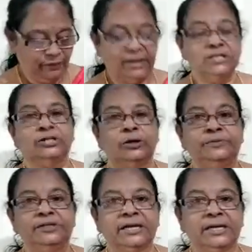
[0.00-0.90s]
What is the
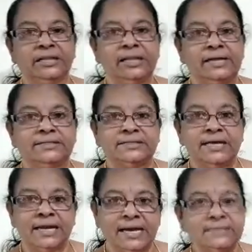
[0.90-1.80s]
object in that
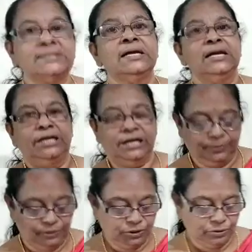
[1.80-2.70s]
sentence?
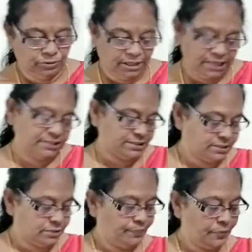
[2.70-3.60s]
Him to
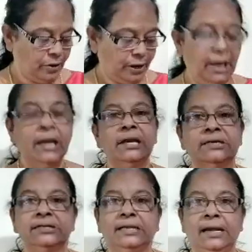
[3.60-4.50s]
rest. Okay,
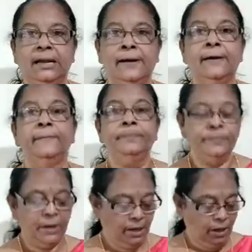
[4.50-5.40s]
is it clear?
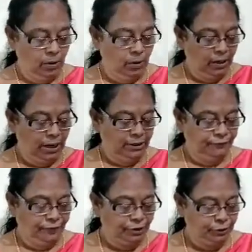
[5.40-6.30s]
Now look at
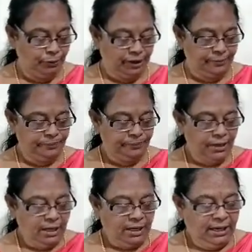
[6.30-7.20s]
the fourth one.
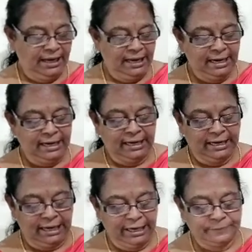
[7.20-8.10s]
He
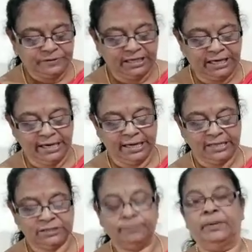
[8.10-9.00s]
keeps
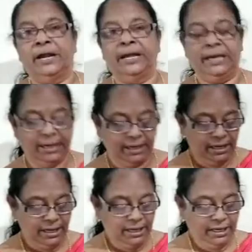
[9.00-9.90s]
his
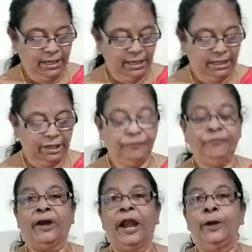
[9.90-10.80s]
money in the
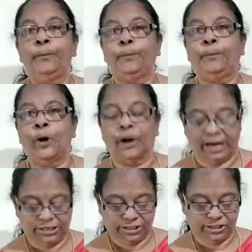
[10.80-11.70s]
front
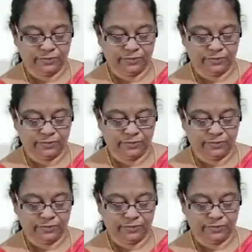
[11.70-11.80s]
pocket.